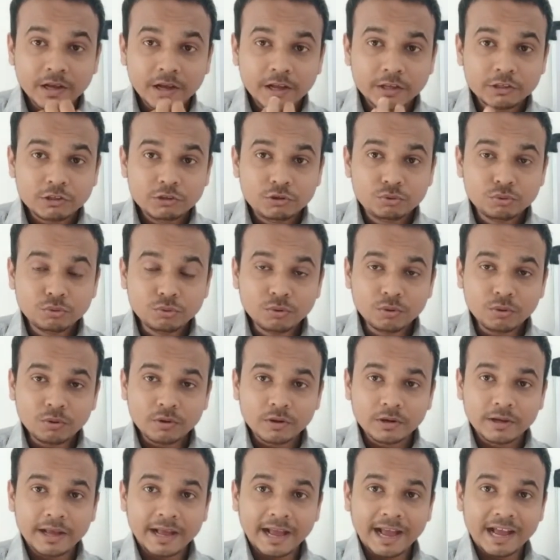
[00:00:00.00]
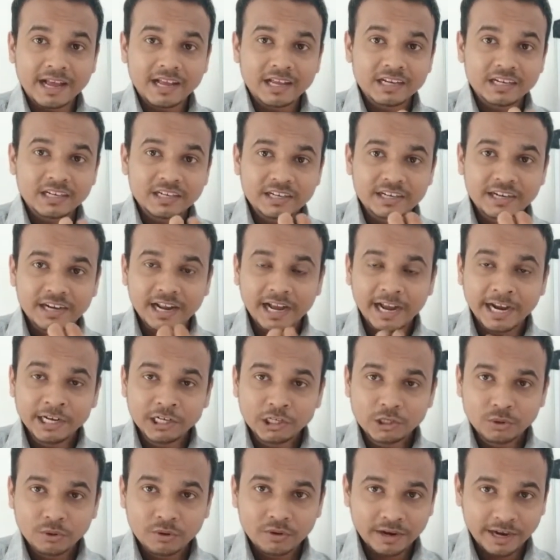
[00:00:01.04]
you try
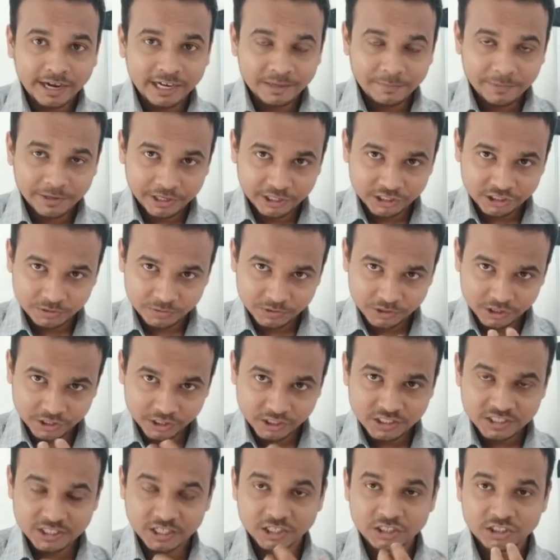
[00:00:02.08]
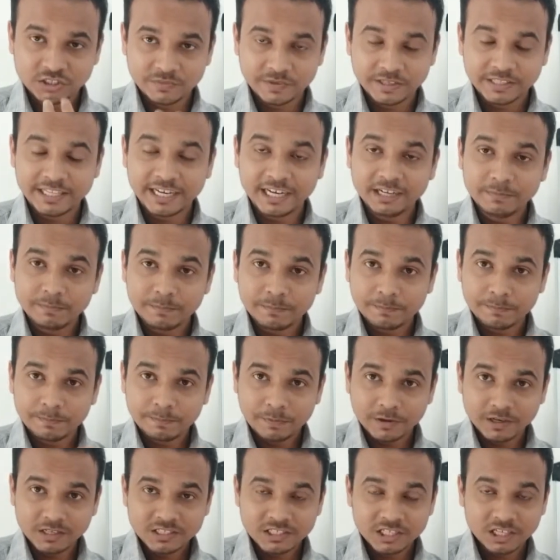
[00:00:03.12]
to write a meta description in such a way that
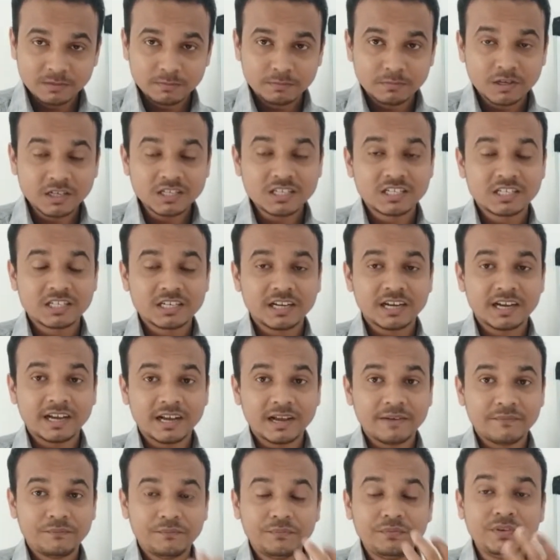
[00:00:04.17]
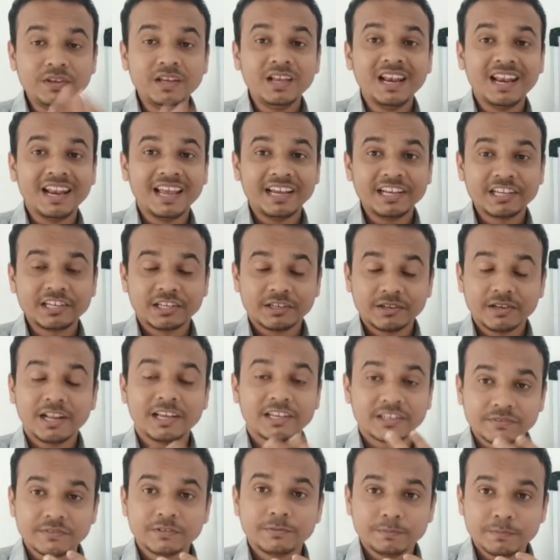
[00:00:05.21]
person must feel
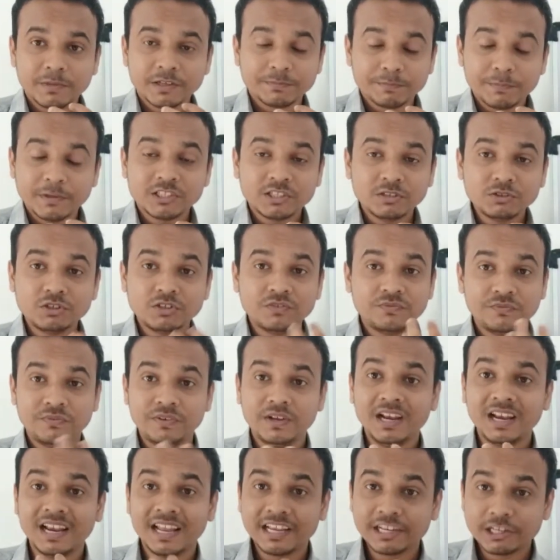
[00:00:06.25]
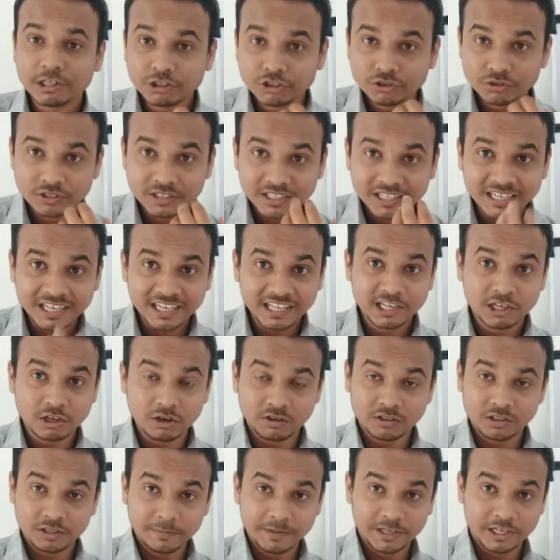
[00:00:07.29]
person should feel like you should click
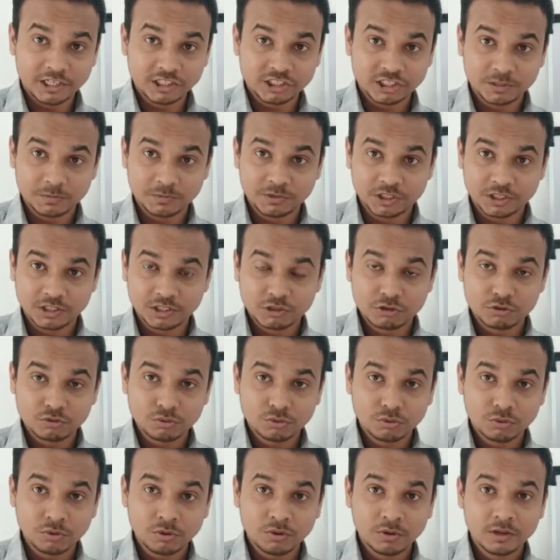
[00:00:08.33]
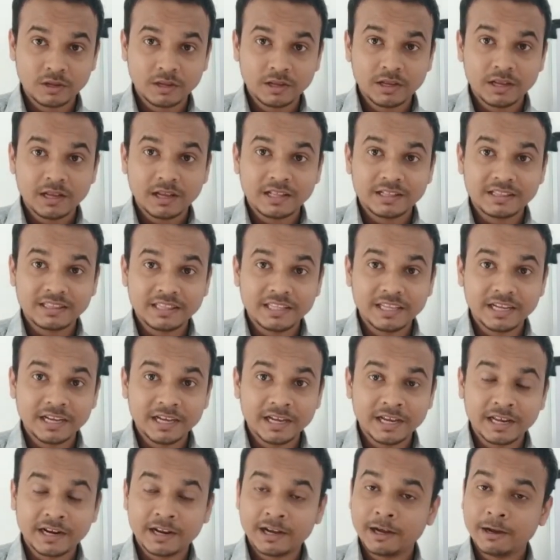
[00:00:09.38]
on the meta description. So
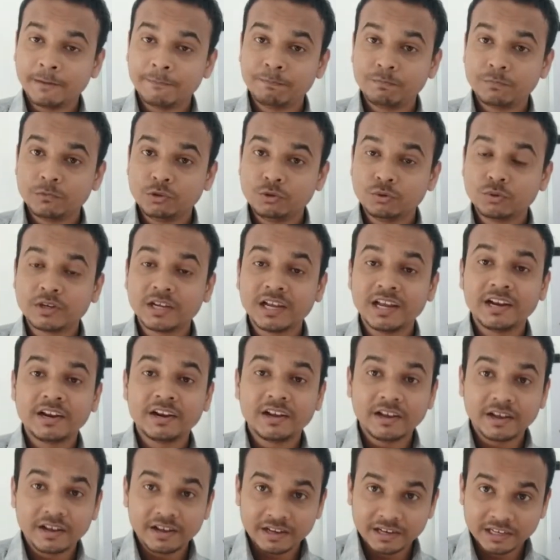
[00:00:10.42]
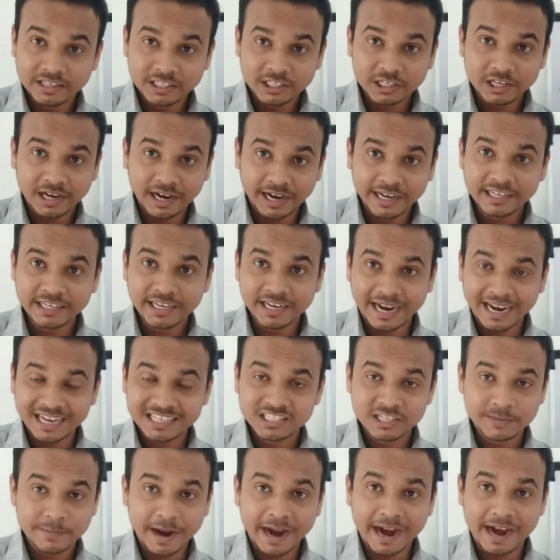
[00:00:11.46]
there you can write as
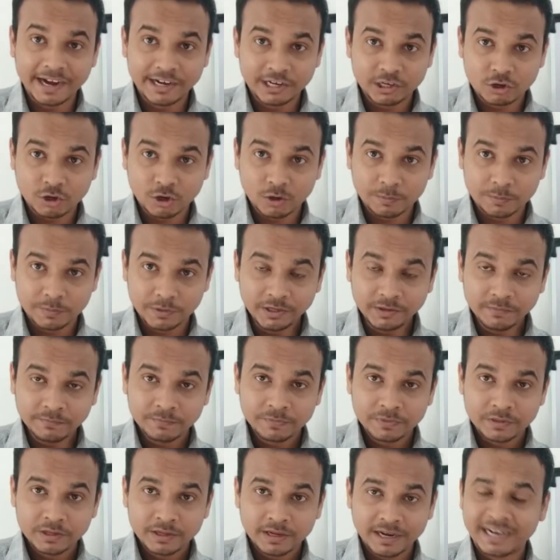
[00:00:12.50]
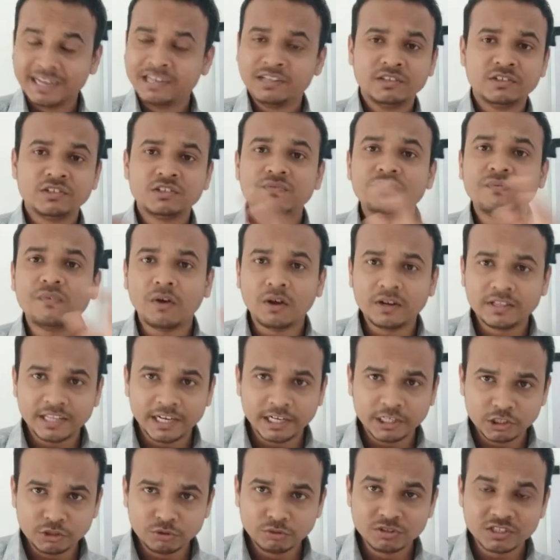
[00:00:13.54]
an ad copy, and for
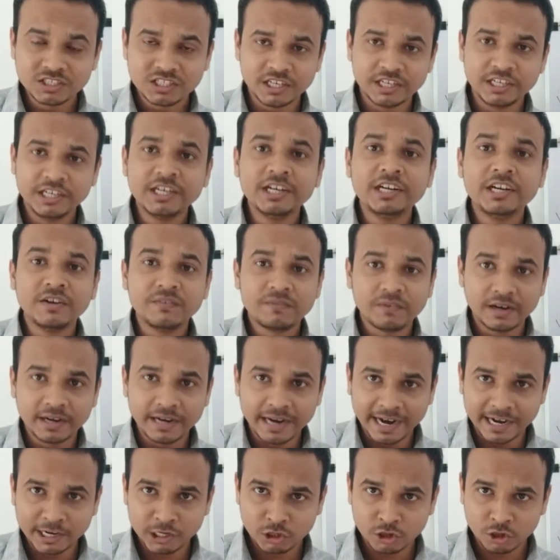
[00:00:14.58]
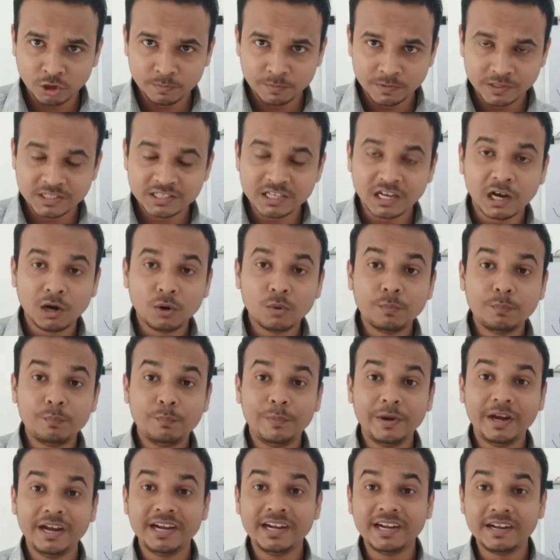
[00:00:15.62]
that you study different ad copies, how
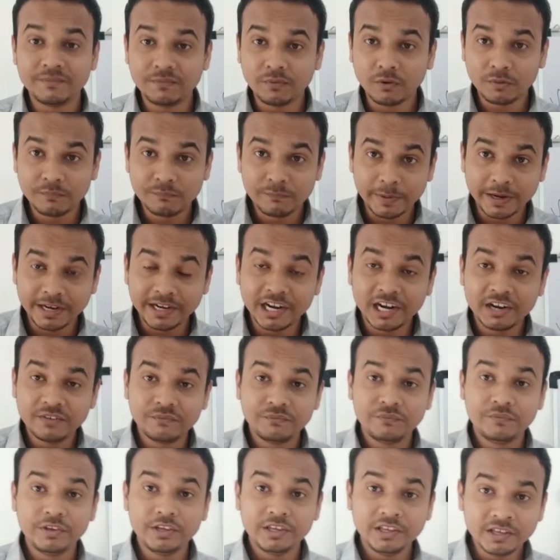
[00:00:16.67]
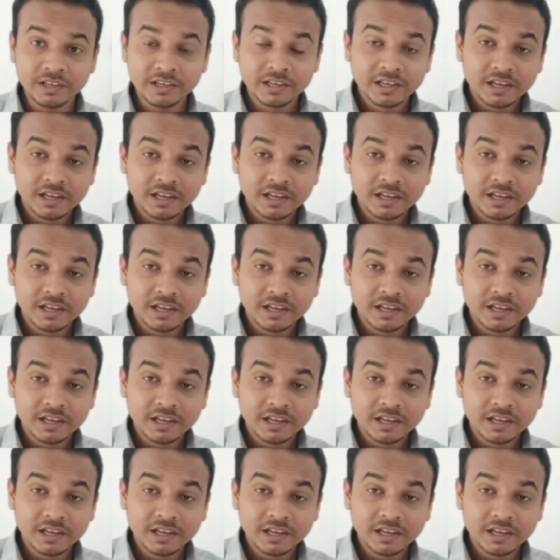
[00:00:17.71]
paid ad we